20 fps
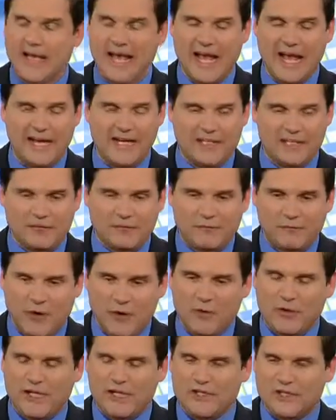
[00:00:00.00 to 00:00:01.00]
And it's
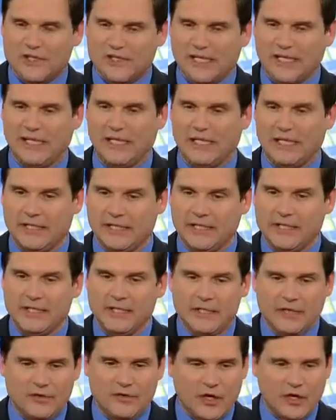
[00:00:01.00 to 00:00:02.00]
focused on
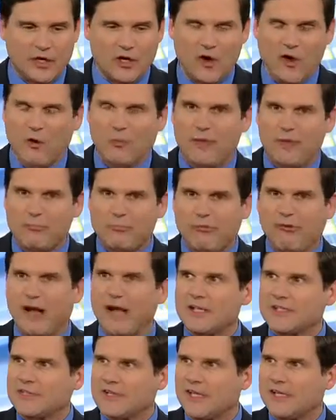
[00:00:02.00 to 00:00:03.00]
the Comey
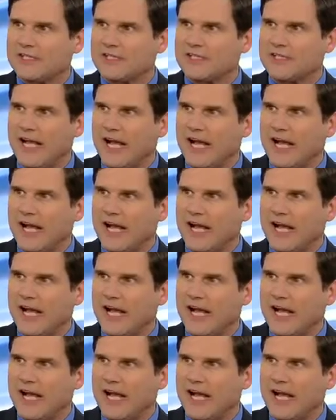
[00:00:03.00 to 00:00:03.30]
process,